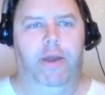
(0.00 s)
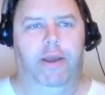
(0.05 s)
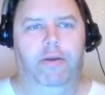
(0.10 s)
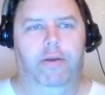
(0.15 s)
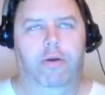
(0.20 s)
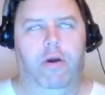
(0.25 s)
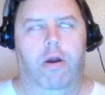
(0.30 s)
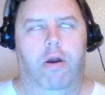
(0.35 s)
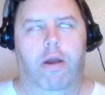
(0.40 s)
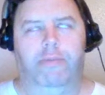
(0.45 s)

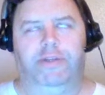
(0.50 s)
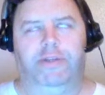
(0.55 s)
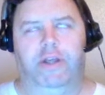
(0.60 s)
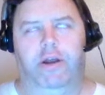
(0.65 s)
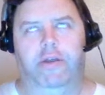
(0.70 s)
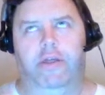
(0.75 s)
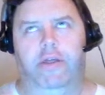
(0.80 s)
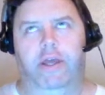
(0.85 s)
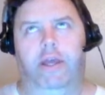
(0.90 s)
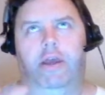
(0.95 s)
Or I'm sorry,
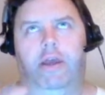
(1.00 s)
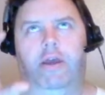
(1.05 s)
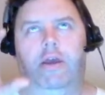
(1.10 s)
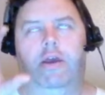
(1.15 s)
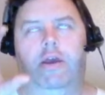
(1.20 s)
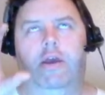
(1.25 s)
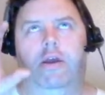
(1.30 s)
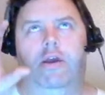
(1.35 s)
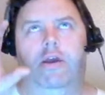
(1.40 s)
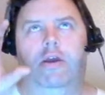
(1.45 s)
the
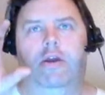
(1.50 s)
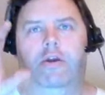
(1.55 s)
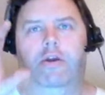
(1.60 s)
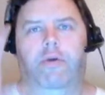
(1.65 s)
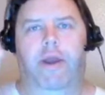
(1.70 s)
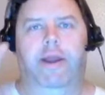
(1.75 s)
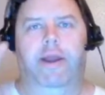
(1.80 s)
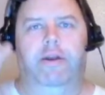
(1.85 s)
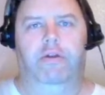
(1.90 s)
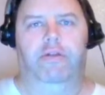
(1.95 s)

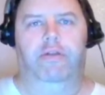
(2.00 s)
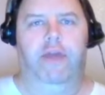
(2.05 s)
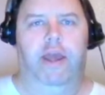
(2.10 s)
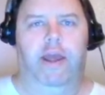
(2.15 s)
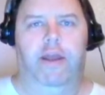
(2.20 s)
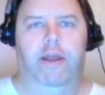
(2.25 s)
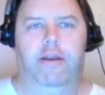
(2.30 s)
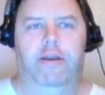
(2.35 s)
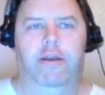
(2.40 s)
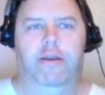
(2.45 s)
greater
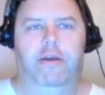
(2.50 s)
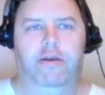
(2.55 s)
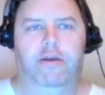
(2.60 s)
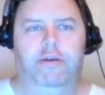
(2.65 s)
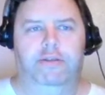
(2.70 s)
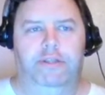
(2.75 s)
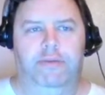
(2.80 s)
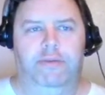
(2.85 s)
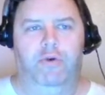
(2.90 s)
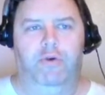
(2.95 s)
than
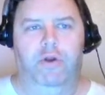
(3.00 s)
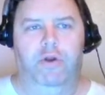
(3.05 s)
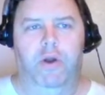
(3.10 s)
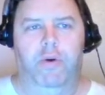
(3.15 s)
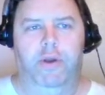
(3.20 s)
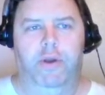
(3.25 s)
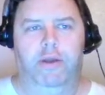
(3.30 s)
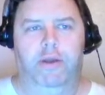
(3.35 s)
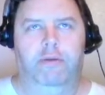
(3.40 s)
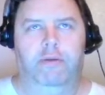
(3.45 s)
symbol
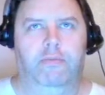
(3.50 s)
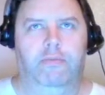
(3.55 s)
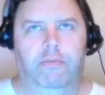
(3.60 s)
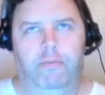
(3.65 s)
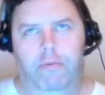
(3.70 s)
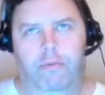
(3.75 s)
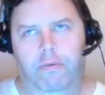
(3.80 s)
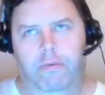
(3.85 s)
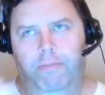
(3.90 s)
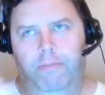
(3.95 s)
going
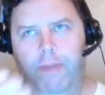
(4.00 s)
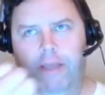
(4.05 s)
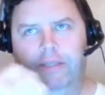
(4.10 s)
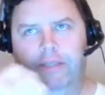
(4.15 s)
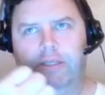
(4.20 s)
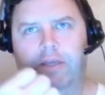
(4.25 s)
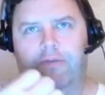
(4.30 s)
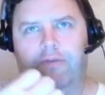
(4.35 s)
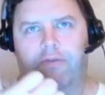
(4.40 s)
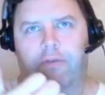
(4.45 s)

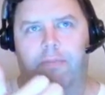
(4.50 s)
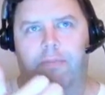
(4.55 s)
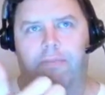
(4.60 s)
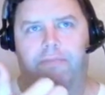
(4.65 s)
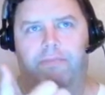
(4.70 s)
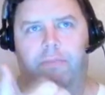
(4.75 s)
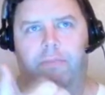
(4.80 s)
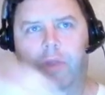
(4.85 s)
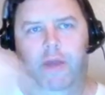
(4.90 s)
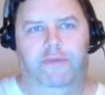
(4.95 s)
basically from
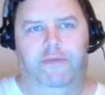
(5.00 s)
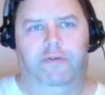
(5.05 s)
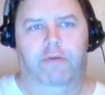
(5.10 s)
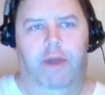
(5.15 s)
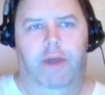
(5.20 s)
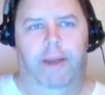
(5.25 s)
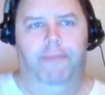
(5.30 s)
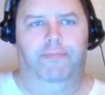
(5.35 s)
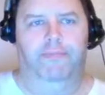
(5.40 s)
left to right.